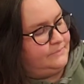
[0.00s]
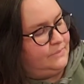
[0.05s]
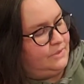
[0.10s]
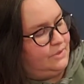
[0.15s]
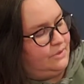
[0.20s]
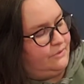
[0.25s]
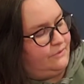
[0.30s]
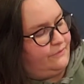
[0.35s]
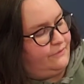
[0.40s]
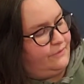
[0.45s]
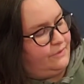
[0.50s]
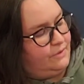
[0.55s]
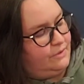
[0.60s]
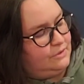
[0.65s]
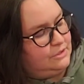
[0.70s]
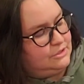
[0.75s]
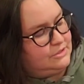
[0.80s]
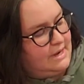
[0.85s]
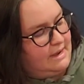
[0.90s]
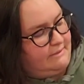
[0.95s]
Your
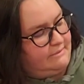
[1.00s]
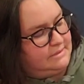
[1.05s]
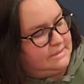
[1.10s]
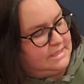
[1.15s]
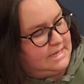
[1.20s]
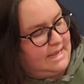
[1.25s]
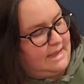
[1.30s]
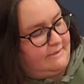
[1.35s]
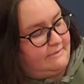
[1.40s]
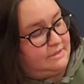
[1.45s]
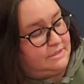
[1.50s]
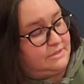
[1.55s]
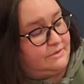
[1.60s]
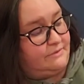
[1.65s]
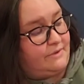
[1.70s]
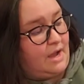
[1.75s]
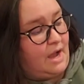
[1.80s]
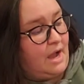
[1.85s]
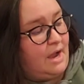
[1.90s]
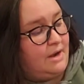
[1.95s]
food travels an average
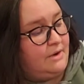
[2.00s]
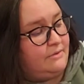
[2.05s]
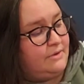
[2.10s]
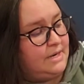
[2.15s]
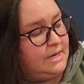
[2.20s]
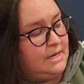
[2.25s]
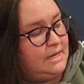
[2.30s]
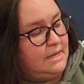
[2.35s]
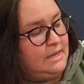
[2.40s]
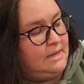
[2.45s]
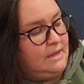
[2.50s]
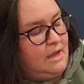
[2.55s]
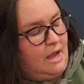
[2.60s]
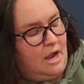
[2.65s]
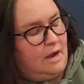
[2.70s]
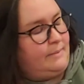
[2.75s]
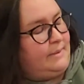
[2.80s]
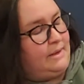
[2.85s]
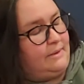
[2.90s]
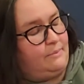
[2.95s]
of 100
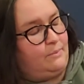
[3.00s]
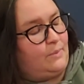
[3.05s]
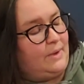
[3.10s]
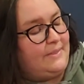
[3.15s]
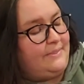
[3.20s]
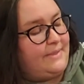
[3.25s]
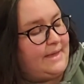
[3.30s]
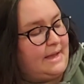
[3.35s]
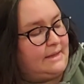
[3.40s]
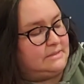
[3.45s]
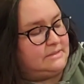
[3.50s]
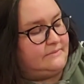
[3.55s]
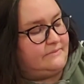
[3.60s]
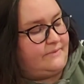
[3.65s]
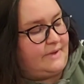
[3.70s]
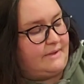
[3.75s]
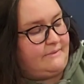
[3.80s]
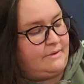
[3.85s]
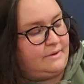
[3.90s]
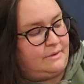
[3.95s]
I mean
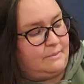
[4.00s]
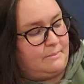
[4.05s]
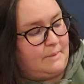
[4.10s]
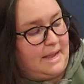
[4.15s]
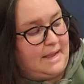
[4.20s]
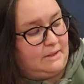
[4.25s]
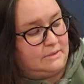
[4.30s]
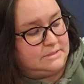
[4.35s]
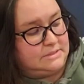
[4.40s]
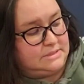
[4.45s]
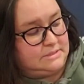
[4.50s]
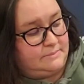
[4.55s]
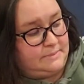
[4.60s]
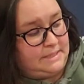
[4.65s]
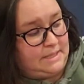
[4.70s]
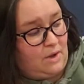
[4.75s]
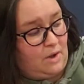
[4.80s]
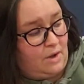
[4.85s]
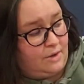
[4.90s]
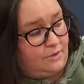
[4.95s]
1,500 miles to
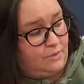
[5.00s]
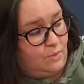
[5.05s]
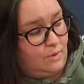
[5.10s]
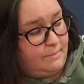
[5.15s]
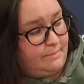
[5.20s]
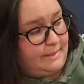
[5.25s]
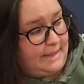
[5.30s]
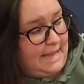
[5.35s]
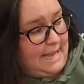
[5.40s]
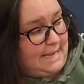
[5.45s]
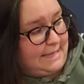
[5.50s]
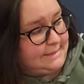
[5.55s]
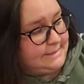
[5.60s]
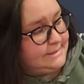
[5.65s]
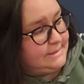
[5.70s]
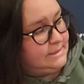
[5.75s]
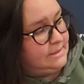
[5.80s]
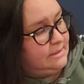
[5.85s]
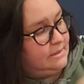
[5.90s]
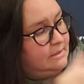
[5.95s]
be on your
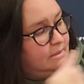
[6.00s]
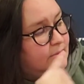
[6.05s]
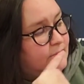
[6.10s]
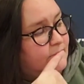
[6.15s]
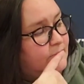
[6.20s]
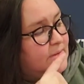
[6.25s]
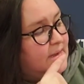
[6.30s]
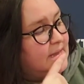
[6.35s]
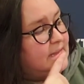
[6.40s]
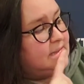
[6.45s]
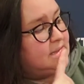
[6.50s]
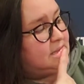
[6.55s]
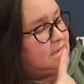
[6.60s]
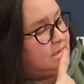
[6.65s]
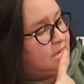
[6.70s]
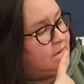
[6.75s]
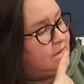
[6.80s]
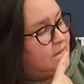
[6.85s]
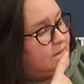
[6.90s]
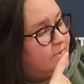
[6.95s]
plate. One
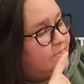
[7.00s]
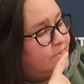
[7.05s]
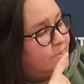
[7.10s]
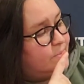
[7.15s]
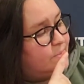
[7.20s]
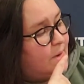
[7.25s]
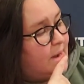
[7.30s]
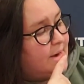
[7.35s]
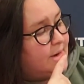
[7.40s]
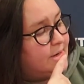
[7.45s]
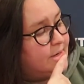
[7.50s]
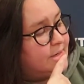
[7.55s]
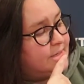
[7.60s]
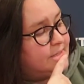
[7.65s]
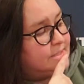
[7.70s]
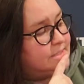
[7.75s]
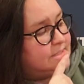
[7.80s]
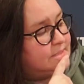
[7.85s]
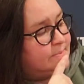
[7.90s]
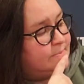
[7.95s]
third of the water
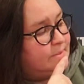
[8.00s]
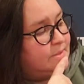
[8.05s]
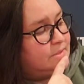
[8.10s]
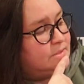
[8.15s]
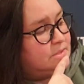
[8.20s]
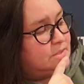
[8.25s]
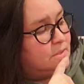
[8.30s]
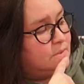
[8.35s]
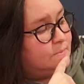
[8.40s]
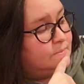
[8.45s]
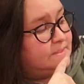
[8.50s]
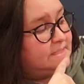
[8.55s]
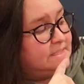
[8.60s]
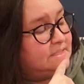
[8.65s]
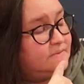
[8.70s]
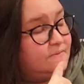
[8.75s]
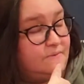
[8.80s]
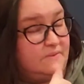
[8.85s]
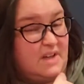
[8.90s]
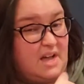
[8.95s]
used in most homes
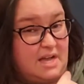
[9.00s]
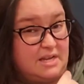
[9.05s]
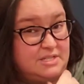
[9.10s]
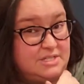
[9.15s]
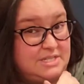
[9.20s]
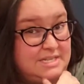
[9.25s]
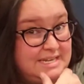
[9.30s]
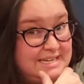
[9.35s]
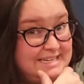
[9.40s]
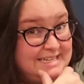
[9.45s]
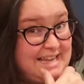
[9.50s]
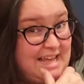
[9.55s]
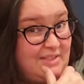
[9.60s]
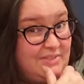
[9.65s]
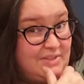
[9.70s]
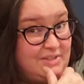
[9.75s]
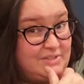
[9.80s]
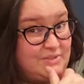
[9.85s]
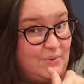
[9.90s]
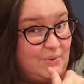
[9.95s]
is flushed
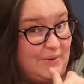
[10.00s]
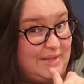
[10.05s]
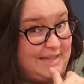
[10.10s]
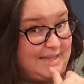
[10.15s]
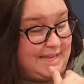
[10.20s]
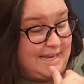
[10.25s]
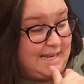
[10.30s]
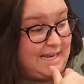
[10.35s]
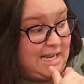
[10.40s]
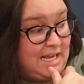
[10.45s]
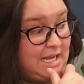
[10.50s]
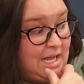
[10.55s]
down the toilet.